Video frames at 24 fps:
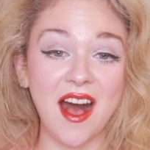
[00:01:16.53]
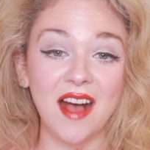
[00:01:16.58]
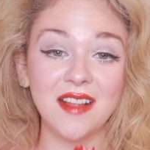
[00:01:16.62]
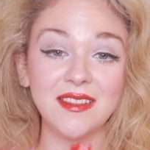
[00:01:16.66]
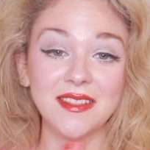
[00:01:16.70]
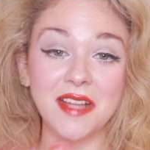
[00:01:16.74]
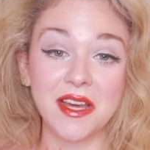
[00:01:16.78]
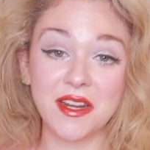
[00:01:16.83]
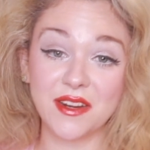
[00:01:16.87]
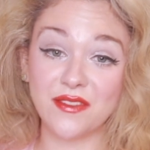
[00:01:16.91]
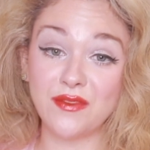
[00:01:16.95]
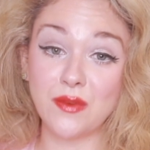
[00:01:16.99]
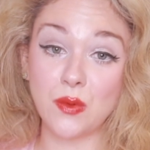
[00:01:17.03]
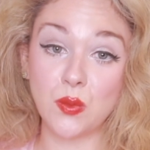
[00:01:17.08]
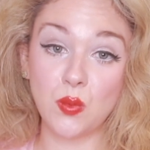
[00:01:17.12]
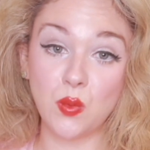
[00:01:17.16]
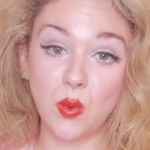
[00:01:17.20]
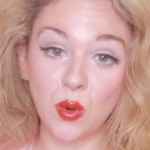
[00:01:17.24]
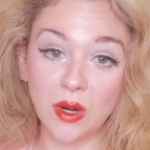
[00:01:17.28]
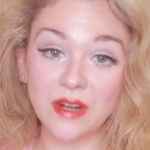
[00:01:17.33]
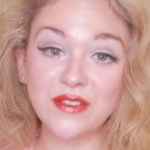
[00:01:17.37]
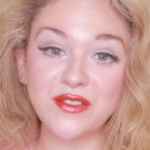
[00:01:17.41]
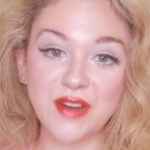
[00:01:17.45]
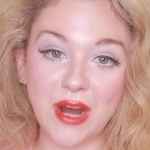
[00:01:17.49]
a lot of
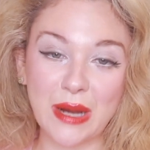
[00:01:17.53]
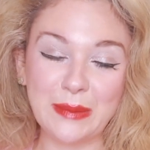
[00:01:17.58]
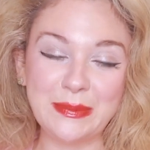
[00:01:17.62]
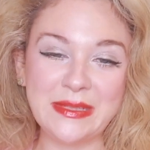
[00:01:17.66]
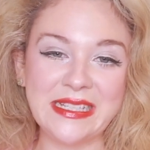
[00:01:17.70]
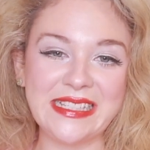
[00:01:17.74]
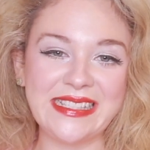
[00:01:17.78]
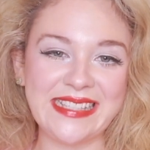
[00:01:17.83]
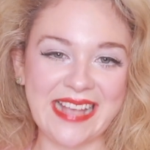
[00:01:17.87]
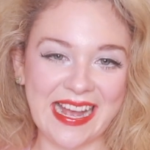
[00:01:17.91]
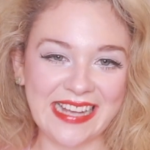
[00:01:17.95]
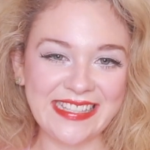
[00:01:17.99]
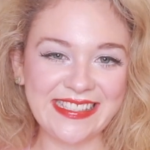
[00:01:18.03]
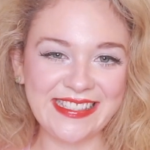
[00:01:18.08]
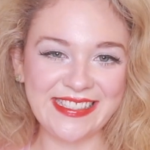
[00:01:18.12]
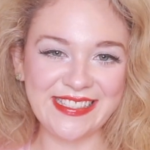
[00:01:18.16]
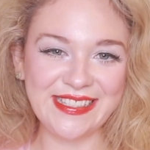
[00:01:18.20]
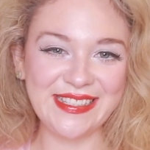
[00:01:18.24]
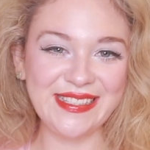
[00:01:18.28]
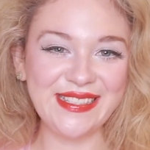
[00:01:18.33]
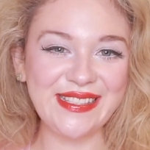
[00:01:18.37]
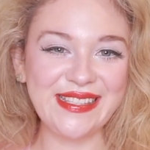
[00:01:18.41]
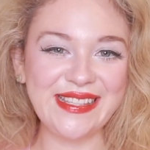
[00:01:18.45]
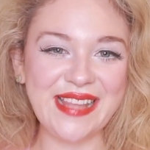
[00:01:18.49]
wardrobe
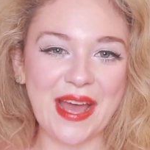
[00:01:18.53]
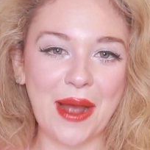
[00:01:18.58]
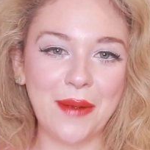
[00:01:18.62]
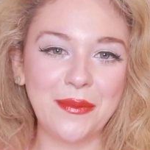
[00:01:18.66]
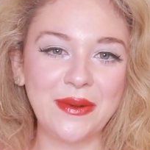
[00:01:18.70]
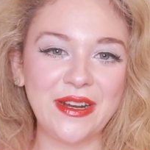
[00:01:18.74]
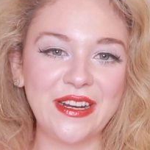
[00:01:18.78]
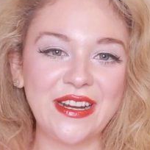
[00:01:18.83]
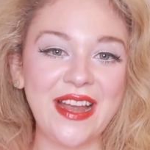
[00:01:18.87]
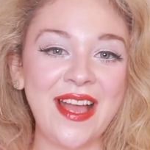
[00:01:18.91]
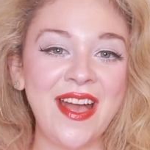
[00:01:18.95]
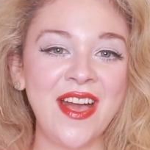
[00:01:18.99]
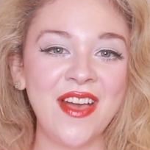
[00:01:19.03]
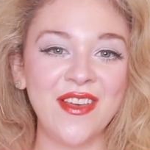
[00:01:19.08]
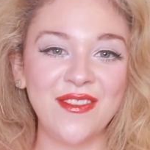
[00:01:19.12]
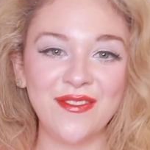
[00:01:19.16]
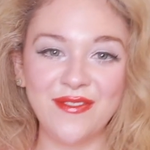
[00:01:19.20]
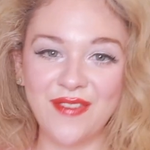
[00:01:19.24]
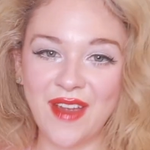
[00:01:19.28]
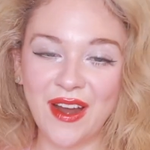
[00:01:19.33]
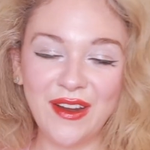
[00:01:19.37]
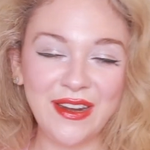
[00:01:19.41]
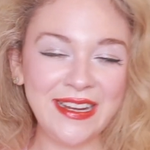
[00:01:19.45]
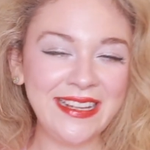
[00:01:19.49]
disasters that were
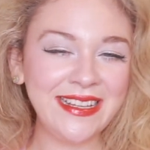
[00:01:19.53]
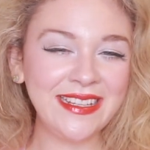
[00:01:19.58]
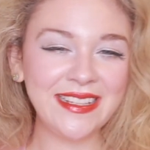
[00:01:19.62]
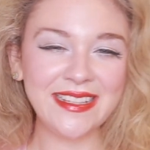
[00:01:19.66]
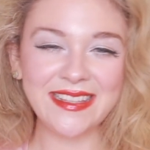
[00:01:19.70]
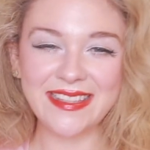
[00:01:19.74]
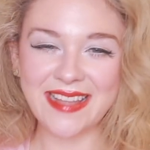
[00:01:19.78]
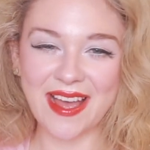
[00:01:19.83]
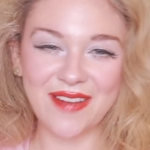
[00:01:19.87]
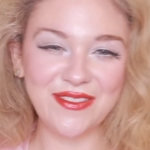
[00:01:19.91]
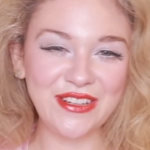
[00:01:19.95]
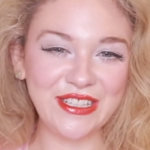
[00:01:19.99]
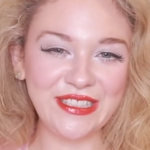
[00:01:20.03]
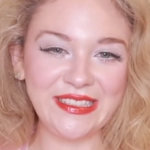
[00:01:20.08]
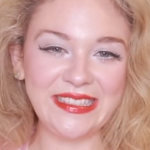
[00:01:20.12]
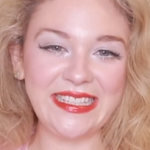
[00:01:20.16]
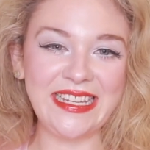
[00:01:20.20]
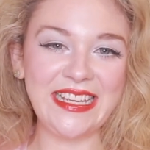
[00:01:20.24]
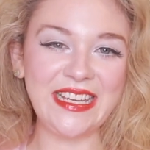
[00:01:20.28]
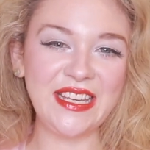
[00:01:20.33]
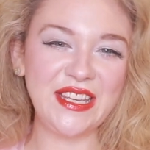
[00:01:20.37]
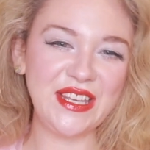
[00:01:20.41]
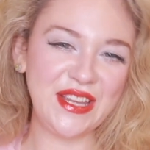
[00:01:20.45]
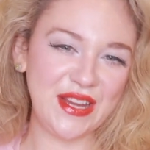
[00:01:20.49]
very
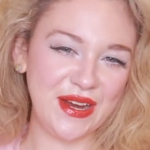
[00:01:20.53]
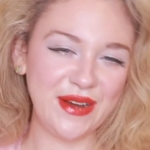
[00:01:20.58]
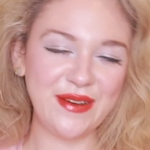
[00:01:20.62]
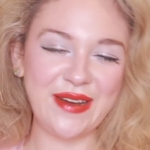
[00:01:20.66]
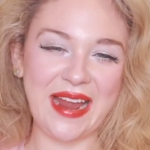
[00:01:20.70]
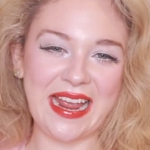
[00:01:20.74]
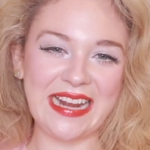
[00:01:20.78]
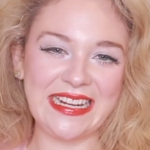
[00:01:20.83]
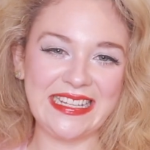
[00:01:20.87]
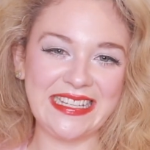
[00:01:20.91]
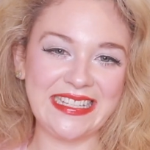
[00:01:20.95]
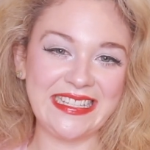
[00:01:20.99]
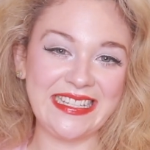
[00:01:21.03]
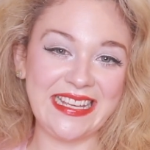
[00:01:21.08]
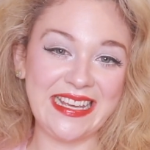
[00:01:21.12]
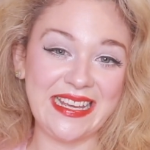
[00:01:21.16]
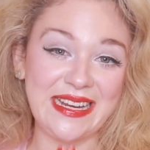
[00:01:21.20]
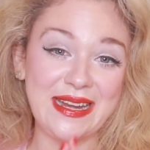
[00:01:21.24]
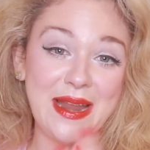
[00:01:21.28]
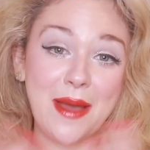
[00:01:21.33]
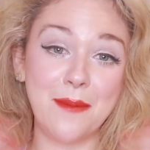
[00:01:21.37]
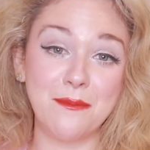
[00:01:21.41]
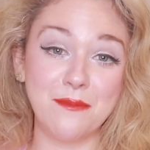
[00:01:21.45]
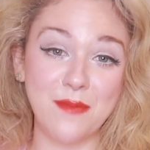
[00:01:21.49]
cleverly curated
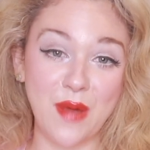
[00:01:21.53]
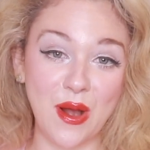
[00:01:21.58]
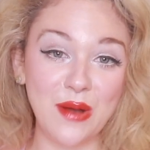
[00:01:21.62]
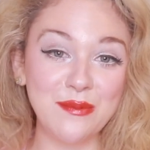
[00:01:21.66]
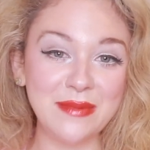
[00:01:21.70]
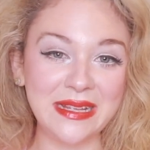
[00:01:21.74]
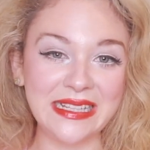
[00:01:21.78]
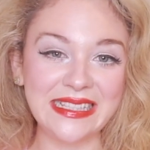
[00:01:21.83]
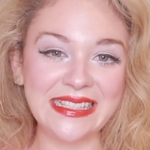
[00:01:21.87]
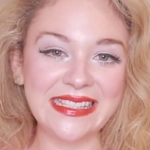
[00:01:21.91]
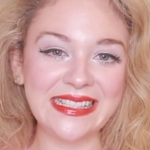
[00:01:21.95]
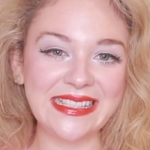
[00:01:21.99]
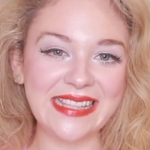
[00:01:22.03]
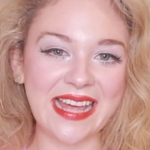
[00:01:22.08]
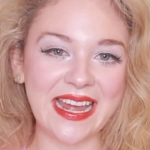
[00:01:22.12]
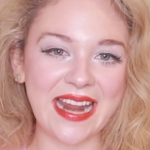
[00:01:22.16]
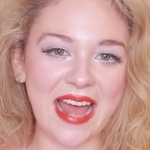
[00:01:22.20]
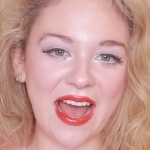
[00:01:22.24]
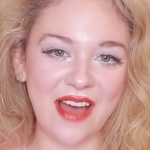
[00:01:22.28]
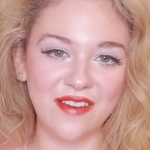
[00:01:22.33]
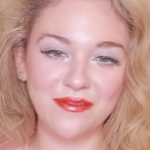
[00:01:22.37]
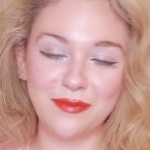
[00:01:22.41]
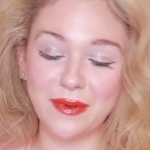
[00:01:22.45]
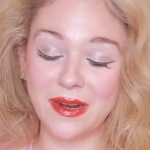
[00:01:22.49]
in moments that
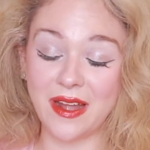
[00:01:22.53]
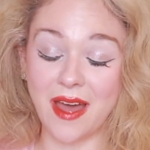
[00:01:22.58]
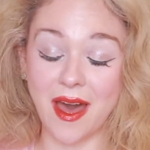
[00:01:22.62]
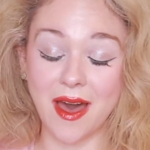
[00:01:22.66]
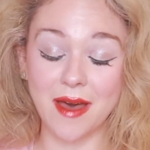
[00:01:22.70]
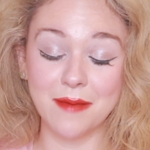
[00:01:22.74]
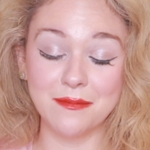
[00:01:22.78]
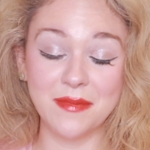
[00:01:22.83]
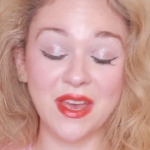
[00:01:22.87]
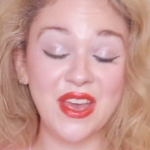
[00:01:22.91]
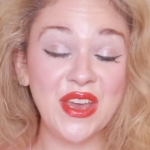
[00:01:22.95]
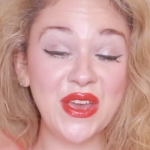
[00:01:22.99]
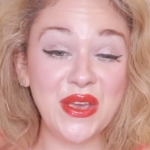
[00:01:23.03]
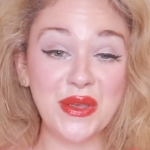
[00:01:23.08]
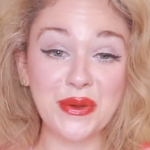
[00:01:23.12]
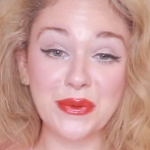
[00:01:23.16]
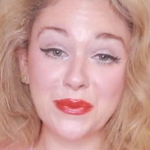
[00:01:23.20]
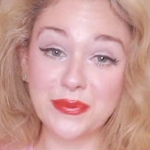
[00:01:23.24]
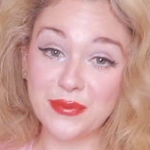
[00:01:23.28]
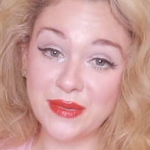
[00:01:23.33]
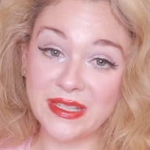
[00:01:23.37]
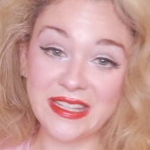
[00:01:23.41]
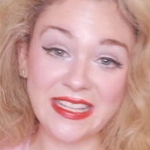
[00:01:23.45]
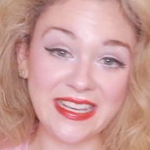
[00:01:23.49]
have become
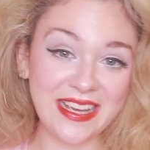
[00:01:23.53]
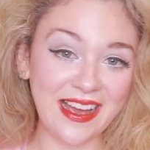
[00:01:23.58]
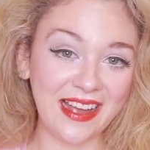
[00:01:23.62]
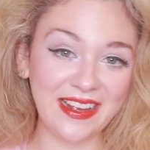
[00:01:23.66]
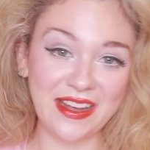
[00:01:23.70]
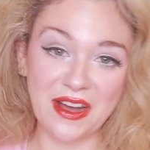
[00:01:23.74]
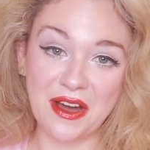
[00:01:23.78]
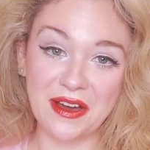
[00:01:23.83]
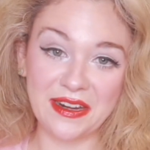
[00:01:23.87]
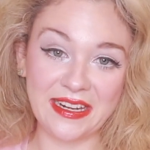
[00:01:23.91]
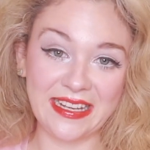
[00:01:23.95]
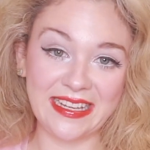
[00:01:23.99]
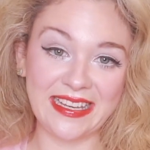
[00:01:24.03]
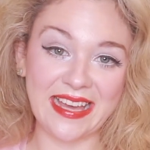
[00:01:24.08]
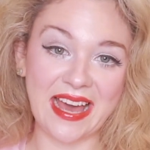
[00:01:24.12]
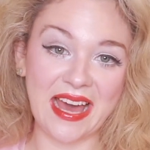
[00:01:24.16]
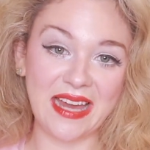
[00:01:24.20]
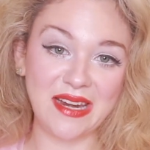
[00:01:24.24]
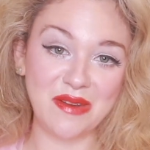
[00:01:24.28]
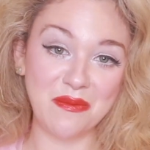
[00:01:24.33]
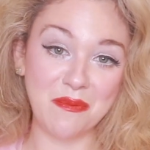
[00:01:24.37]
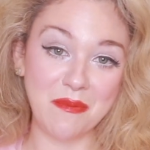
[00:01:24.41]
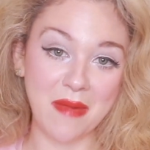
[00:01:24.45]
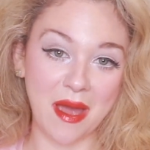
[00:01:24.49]
really iconic
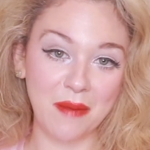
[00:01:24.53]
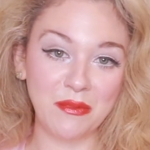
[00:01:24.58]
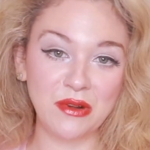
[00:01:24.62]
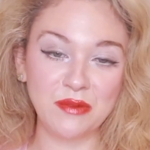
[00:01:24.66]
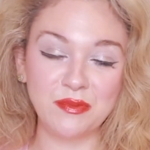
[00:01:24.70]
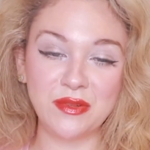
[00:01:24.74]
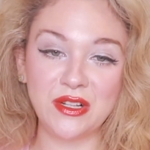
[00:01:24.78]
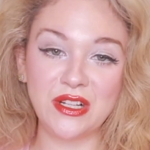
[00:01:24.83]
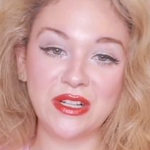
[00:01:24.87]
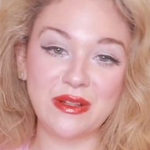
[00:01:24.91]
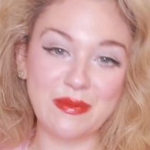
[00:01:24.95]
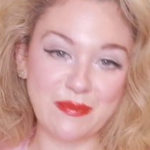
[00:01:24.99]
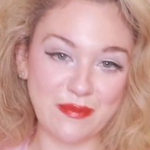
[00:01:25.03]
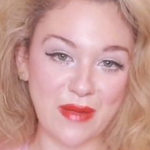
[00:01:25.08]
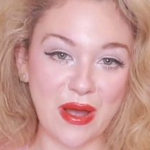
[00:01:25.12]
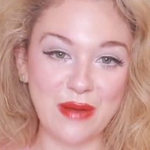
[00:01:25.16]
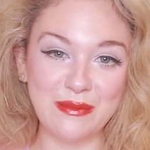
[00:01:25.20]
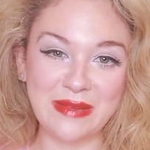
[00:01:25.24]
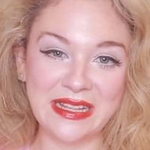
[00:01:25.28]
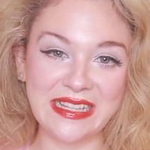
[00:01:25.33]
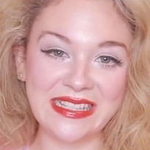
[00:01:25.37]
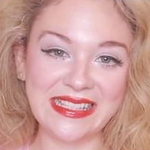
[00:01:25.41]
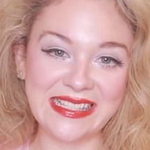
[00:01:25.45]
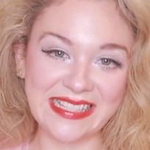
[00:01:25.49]
and memorable
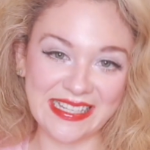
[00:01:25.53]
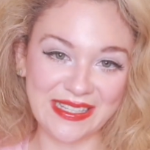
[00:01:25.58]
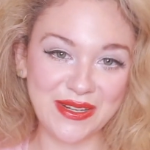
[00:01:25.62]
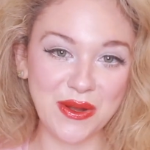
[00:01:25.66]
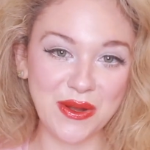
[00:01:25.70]
moments in